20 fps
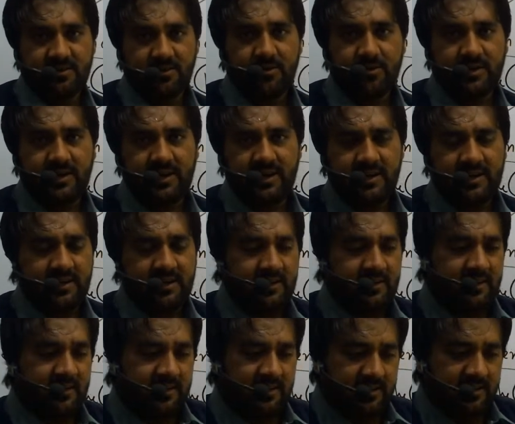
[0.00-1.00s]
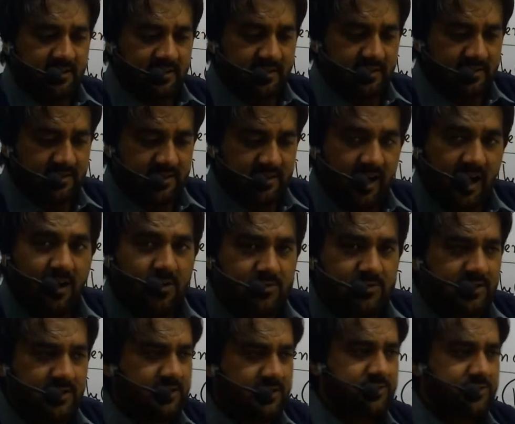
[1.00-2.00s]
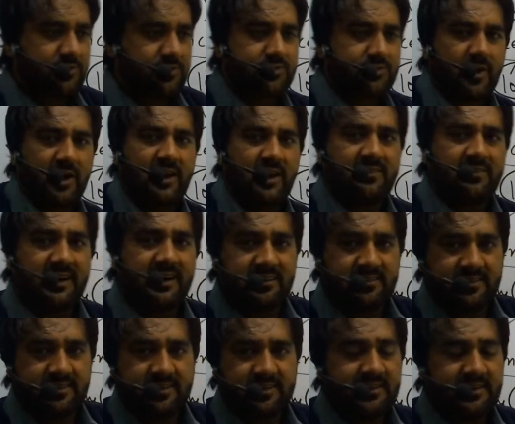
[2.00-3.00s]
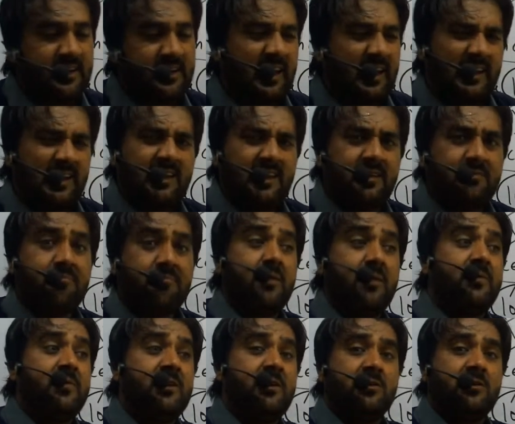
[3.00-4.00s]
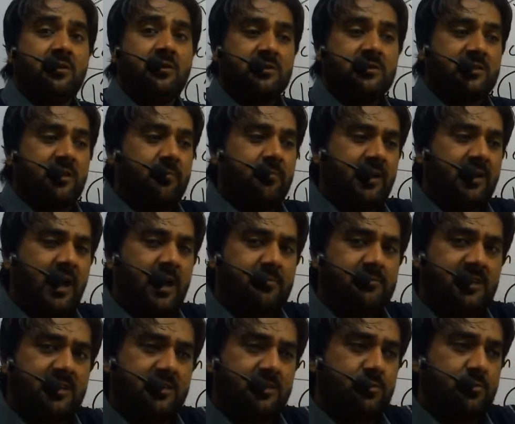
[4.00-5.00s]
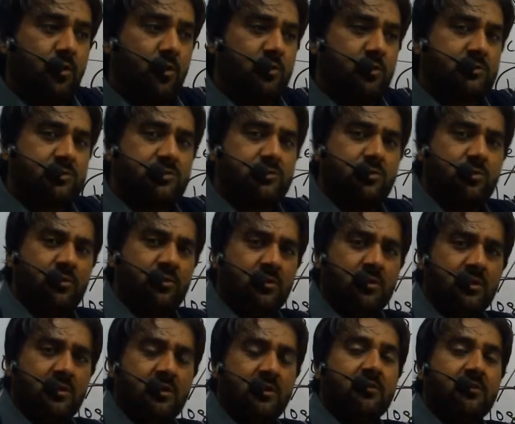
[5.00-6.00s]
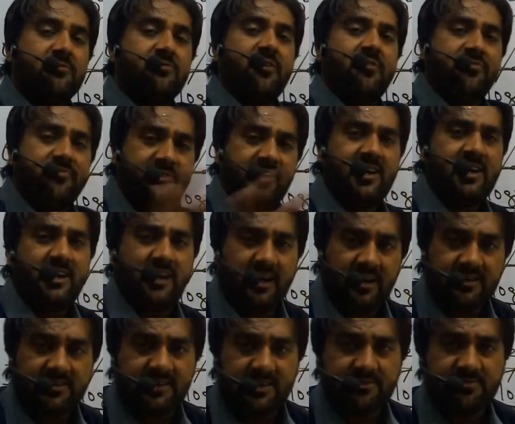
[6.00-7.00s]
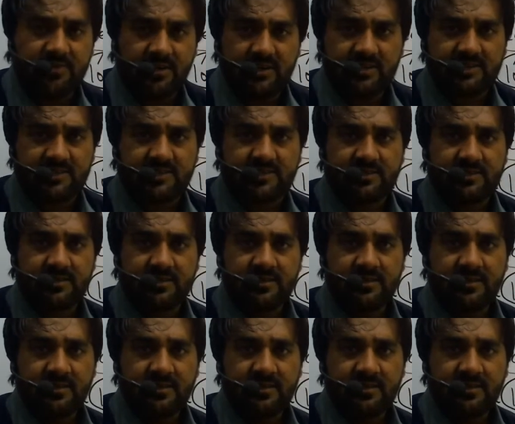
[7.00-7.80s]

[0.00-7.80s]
Okay, 1000 to 1200, nearly, maybe sometimes it goes to 1500 words.